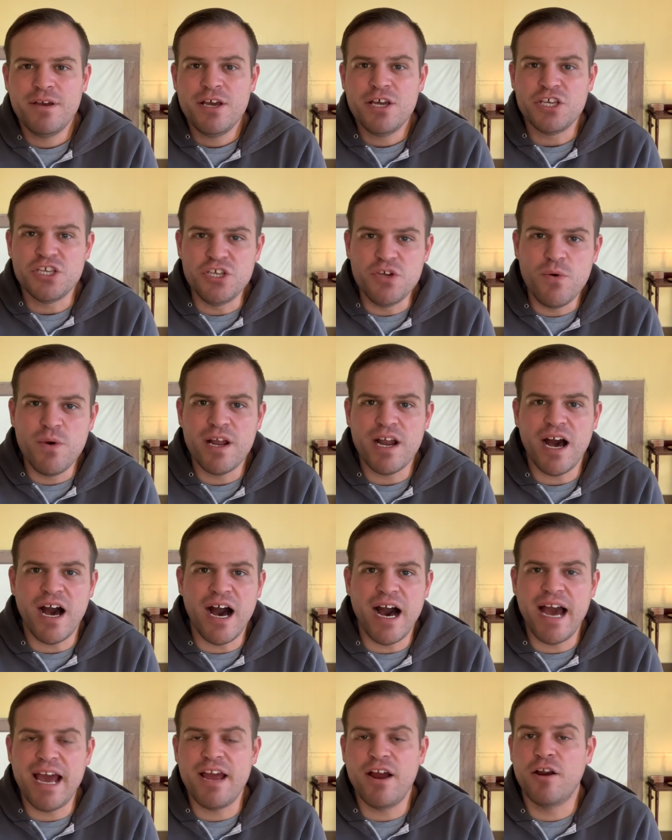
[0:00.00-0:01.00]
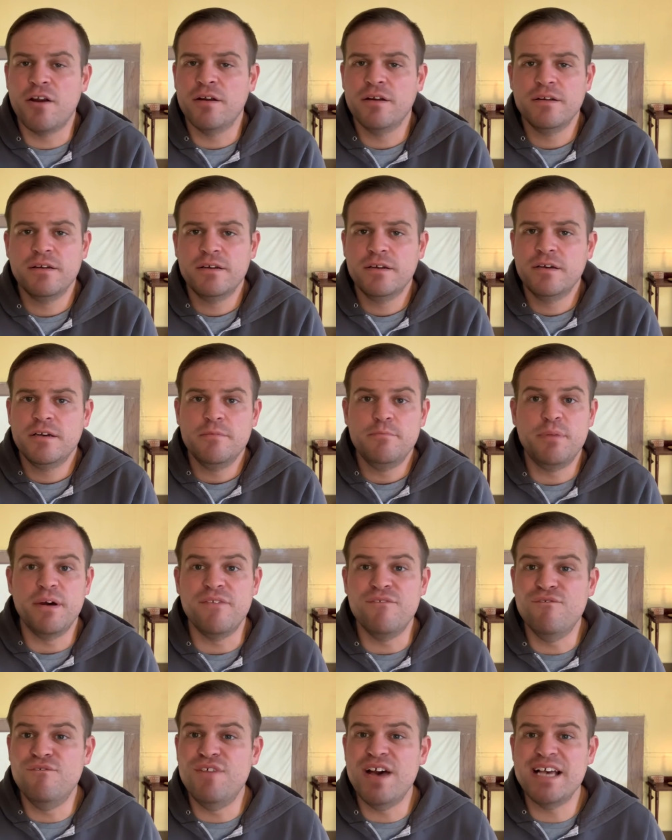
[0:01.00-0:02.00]
You and I are but
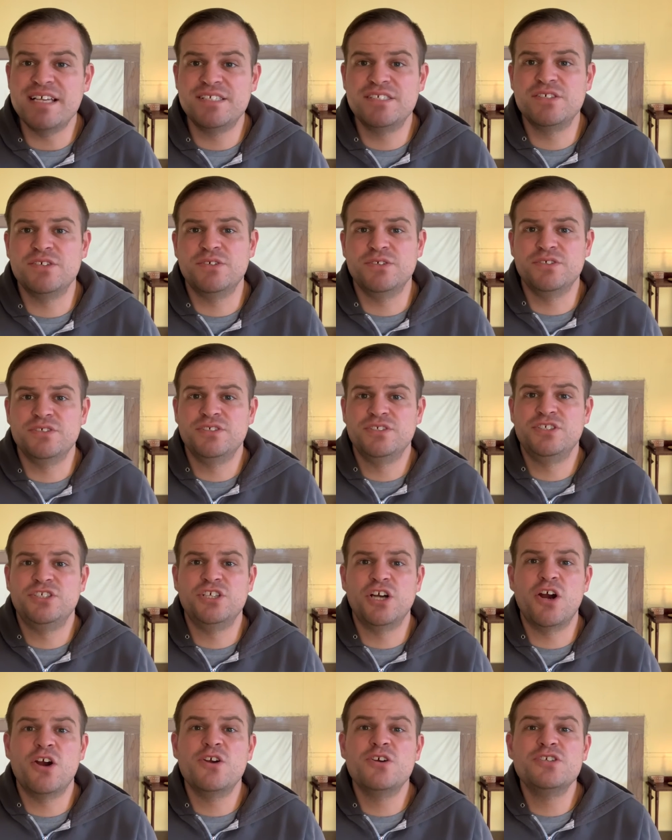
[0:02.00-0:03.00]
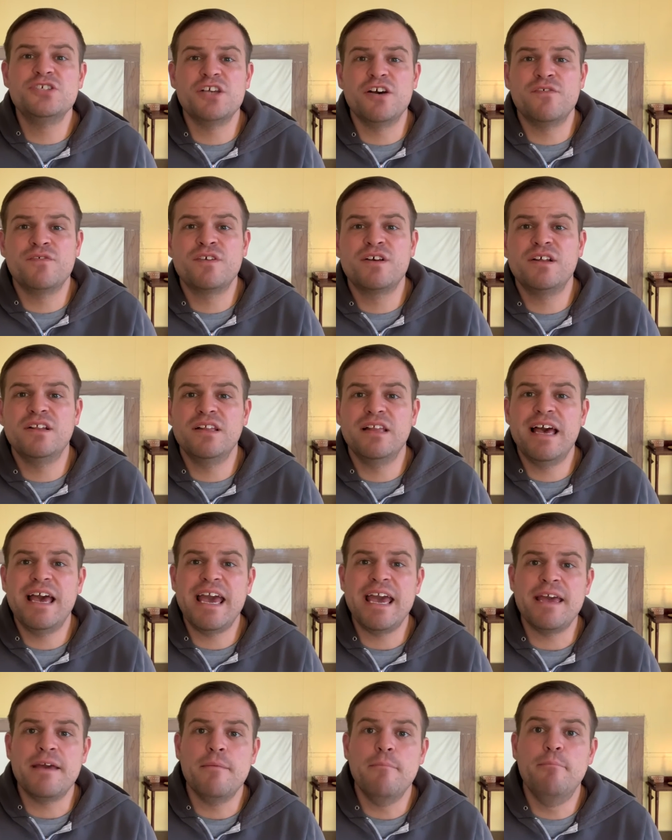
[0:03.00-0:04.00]
vessels, jars of
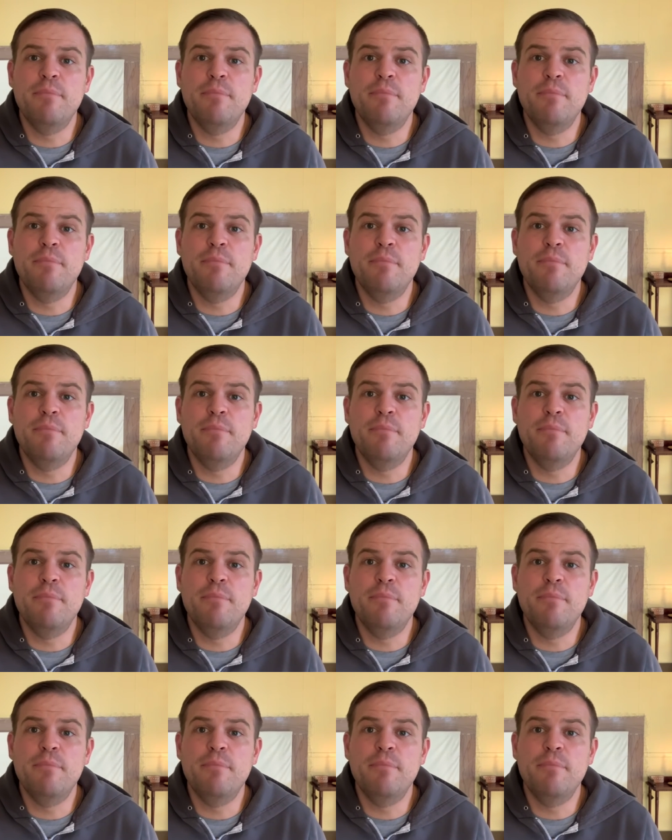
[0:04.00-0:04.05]
clay,